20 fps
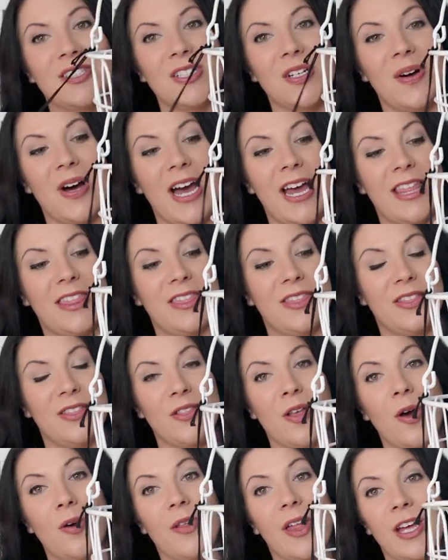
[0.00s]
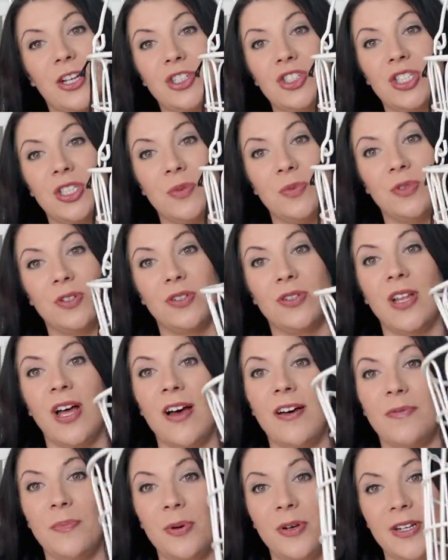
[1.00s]
so I know that she will
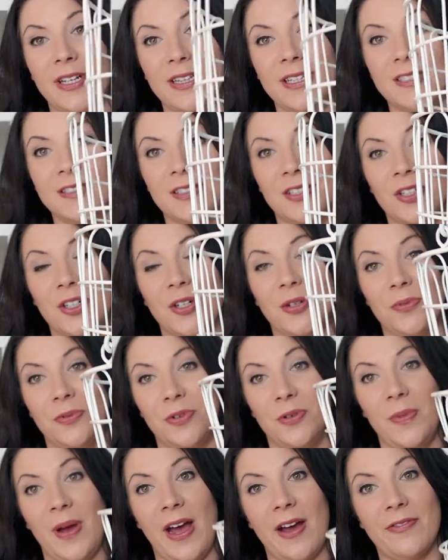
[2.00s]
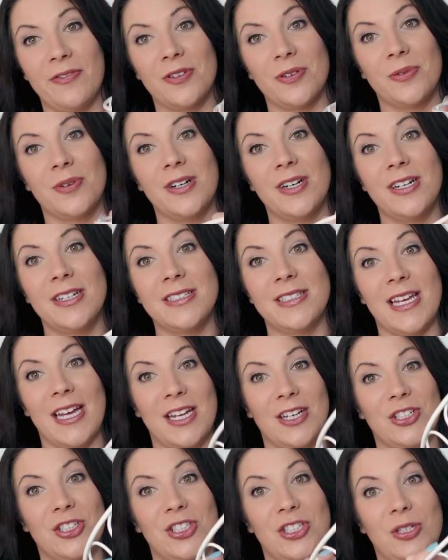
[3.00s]
love putting this in her room afterwards,
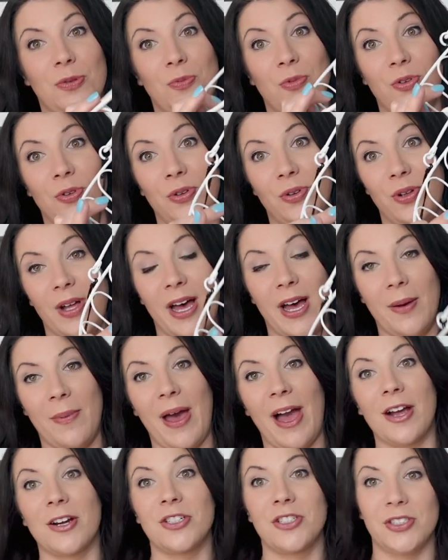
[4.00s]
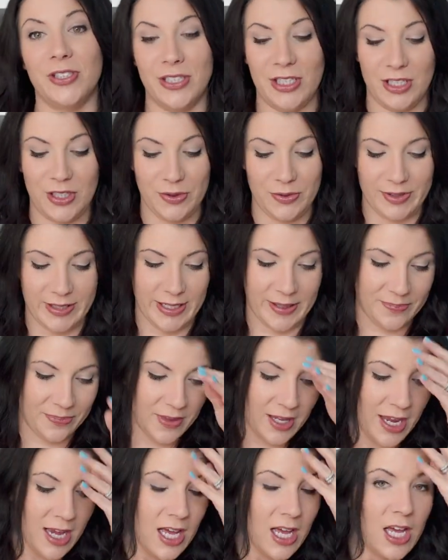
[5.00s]
and she will actually use it.
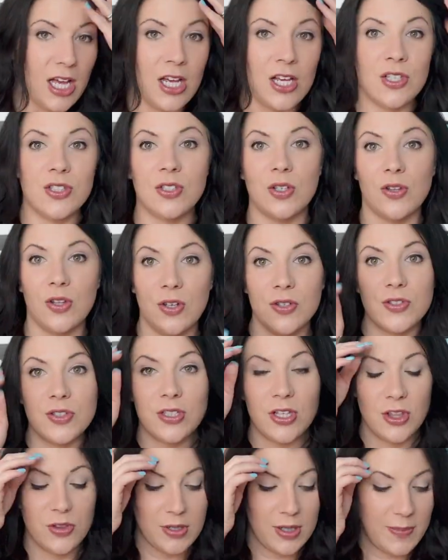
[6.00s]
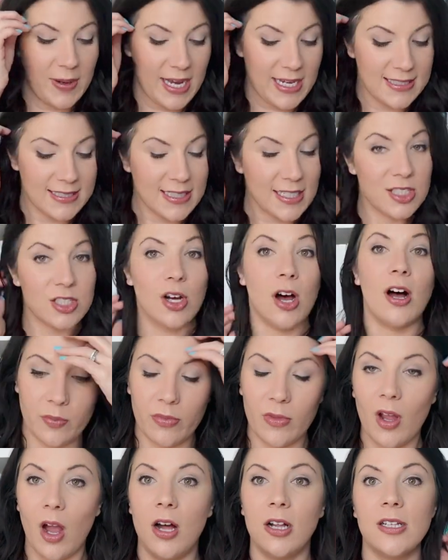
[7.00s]
So those are the three baskets.
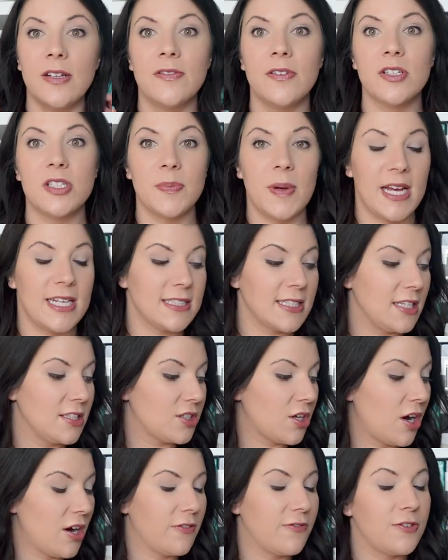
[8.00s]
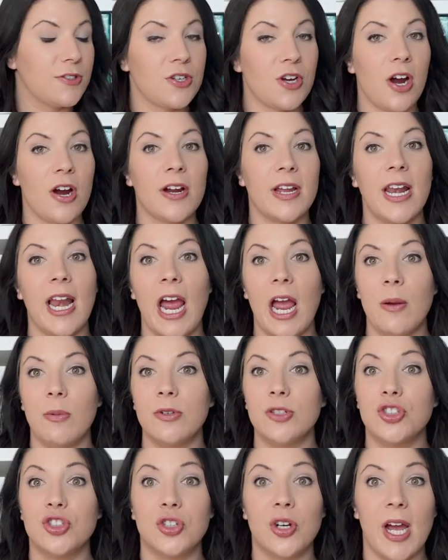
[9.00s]
All of those baskets are for Target. I
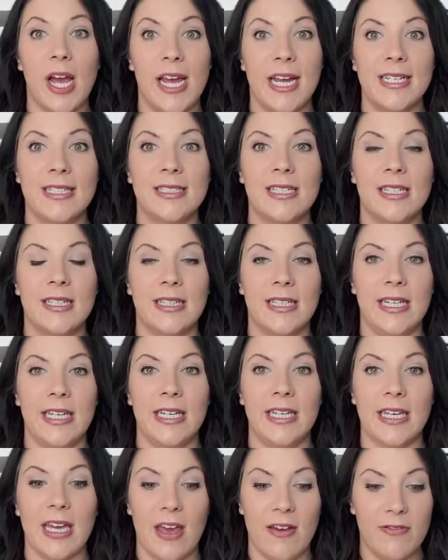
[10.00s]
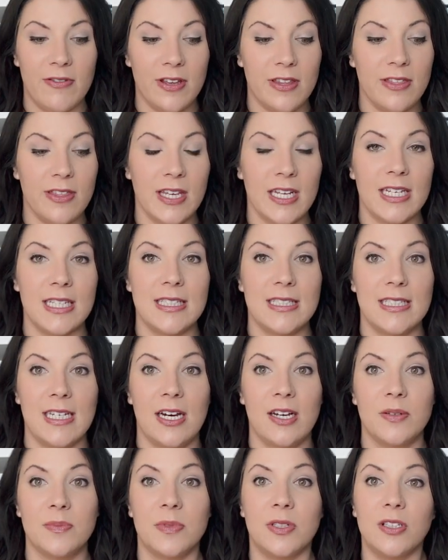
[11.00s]
will try to link everything
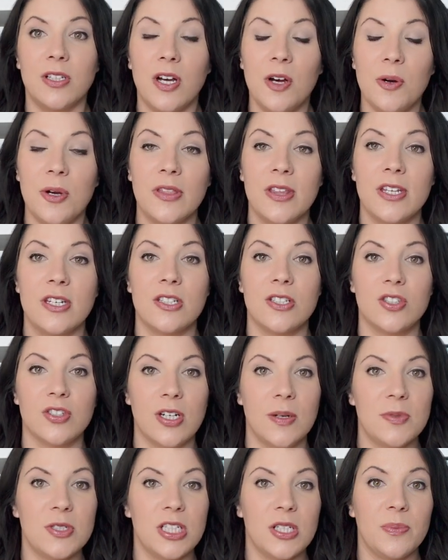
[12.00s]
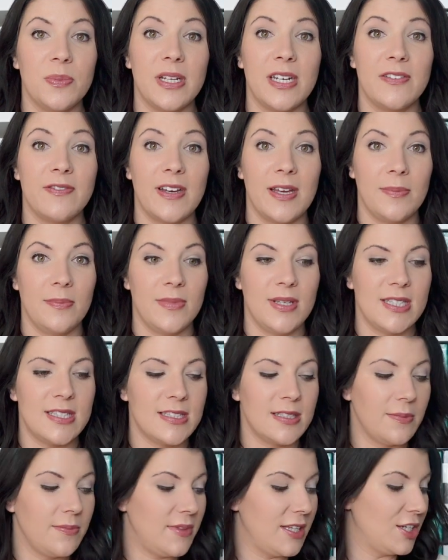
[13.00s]
down below in the description, but if I miss
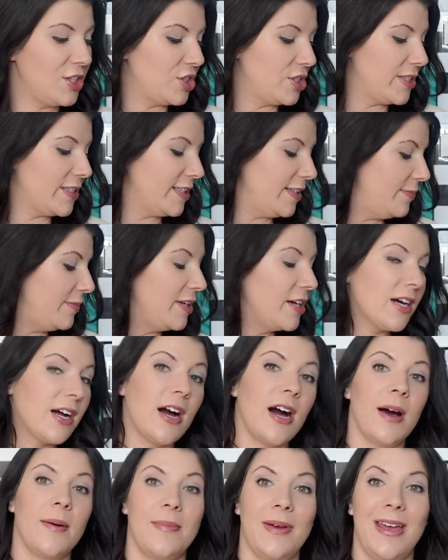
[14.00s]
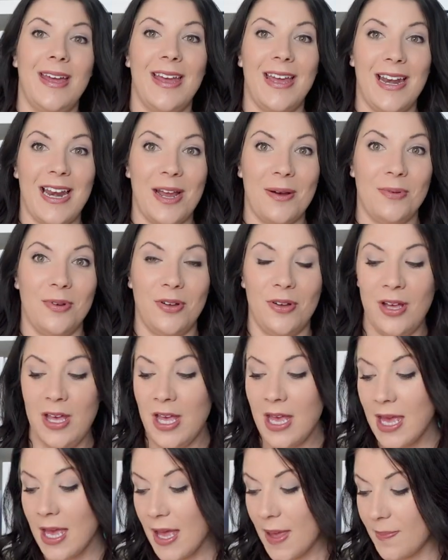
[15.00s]
something, just leave me a comment and I will
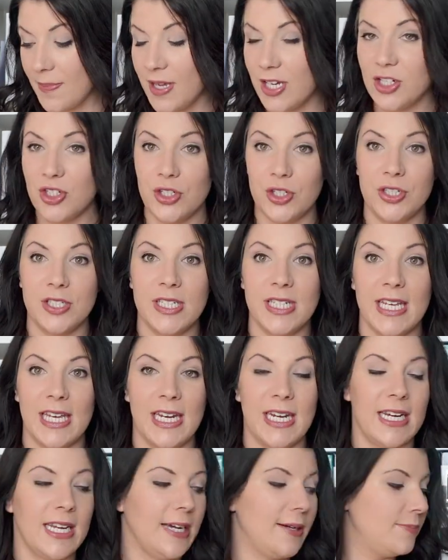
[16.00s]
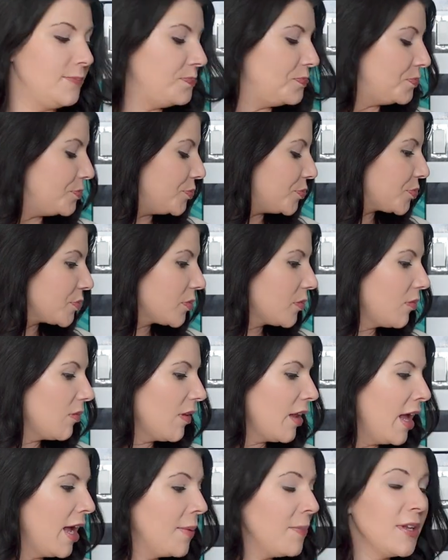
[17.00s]
be sure to get it up.
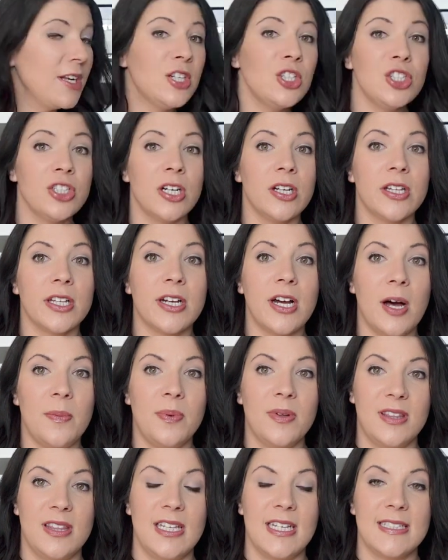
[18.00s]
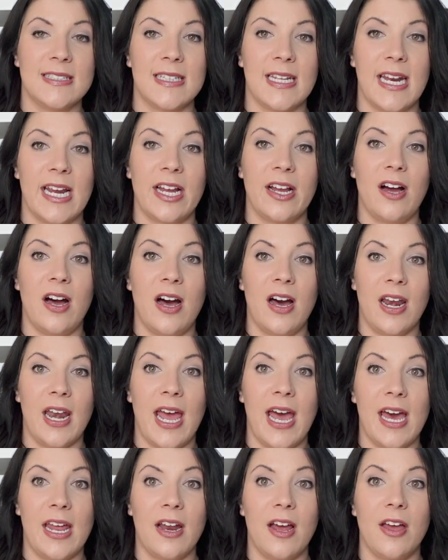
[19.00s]
I'm going to share the couple things that I got
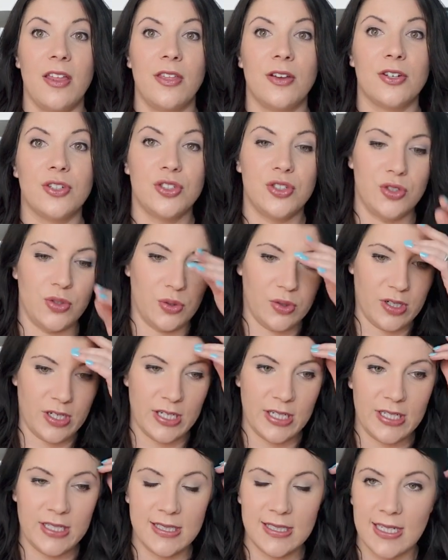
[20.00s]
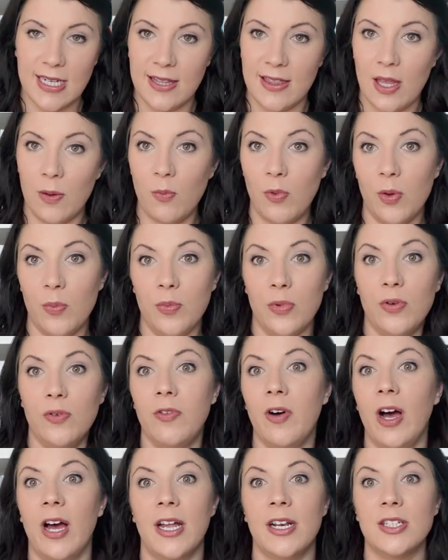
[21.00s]
at other stores, and then we'll
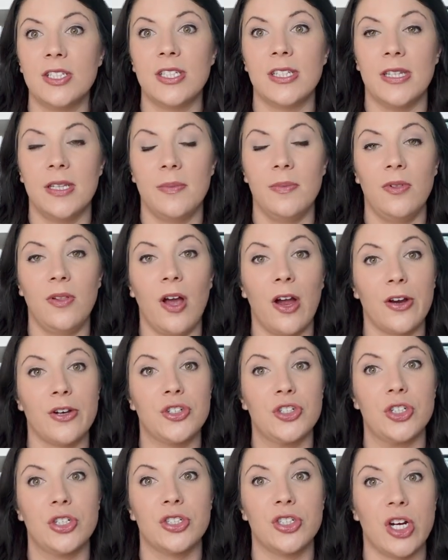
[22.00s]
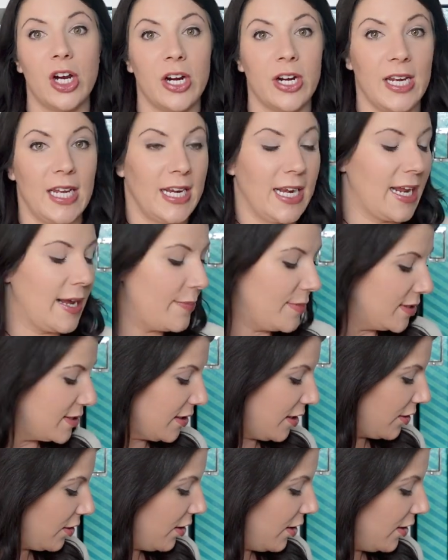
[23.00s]
move on to the larger Target and
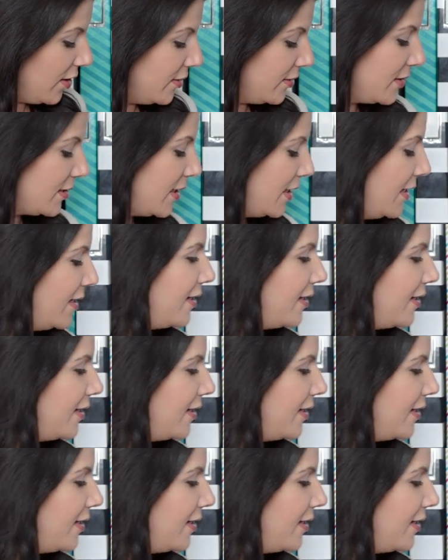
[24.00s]
Amazon hauls.